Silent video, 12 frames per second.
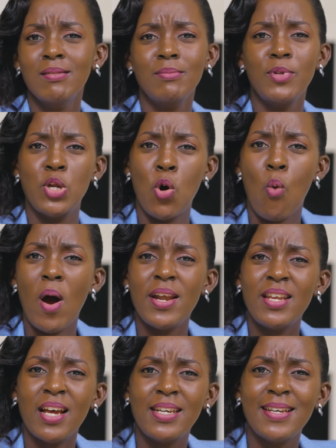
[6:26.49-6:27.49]
1
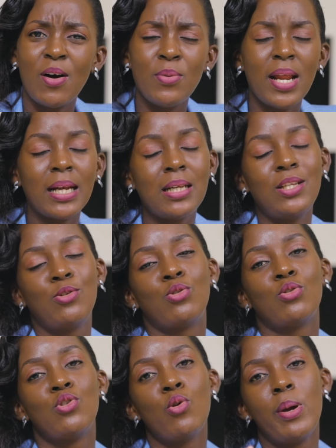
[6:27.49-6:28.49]
year down, at least you
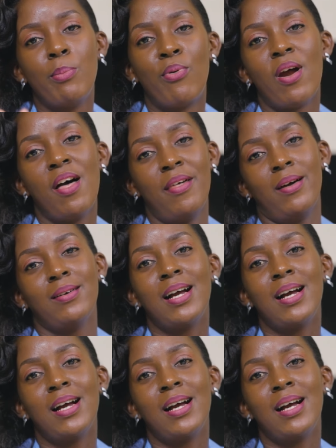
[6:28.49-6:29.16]
should know a brother.